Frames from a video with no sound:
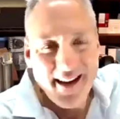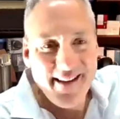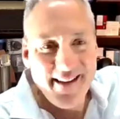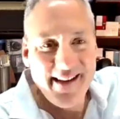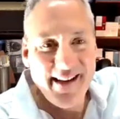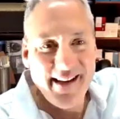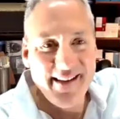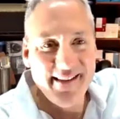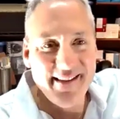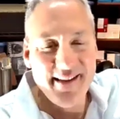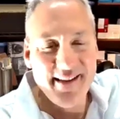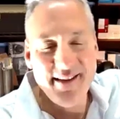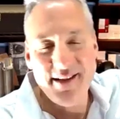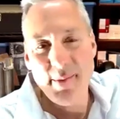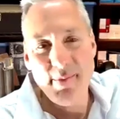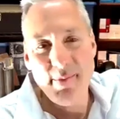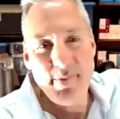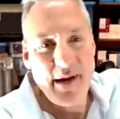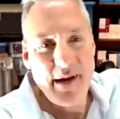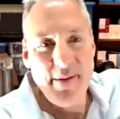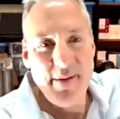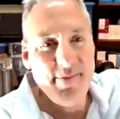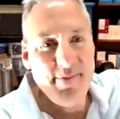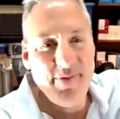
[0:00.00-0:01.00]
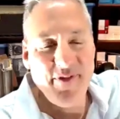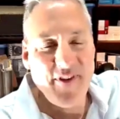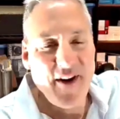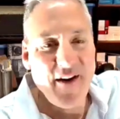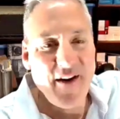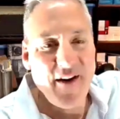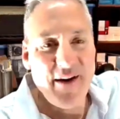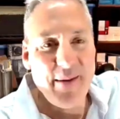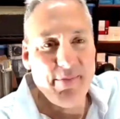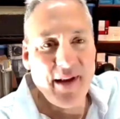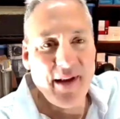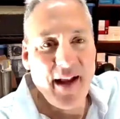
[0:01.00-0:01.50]
Well, to be
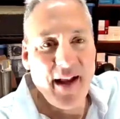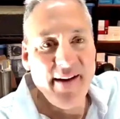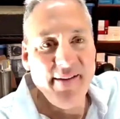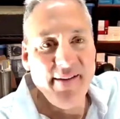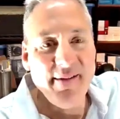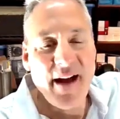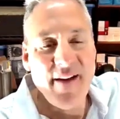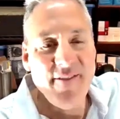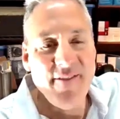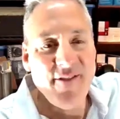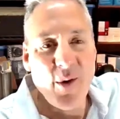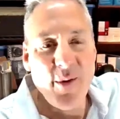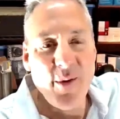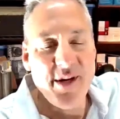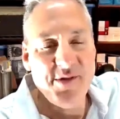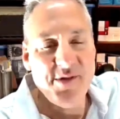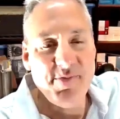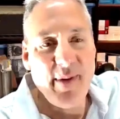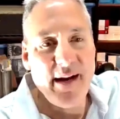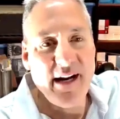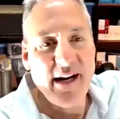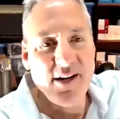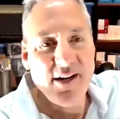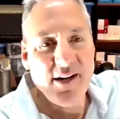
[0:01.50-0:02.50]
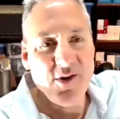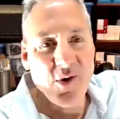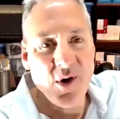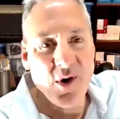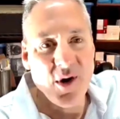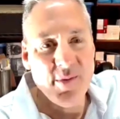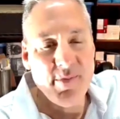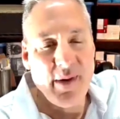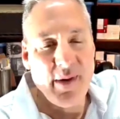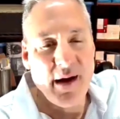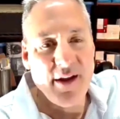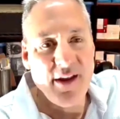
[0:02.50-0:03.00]
very blunt, I've always been
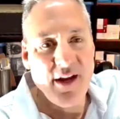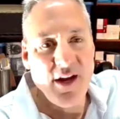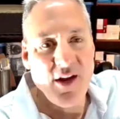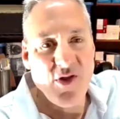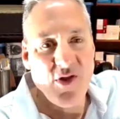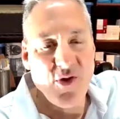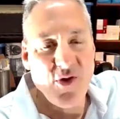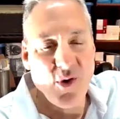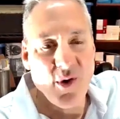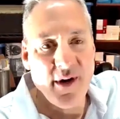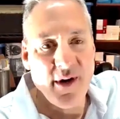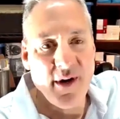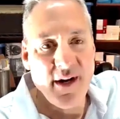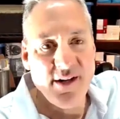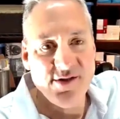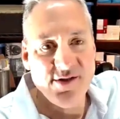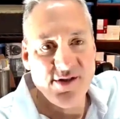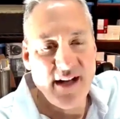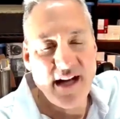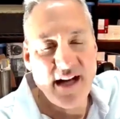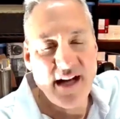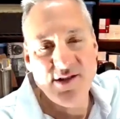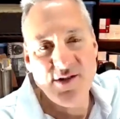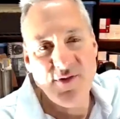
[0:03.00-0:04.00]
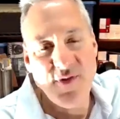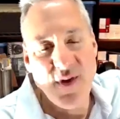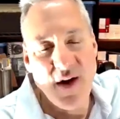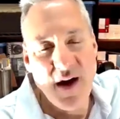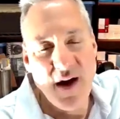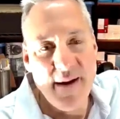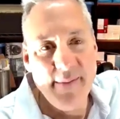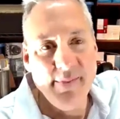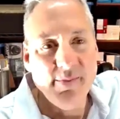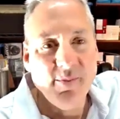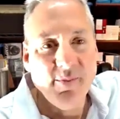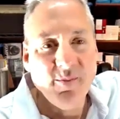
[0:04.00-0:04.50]
ignored by the authorities, and that's
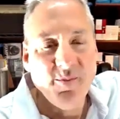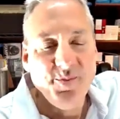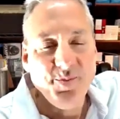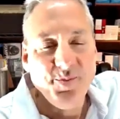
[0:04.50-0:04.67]
fine.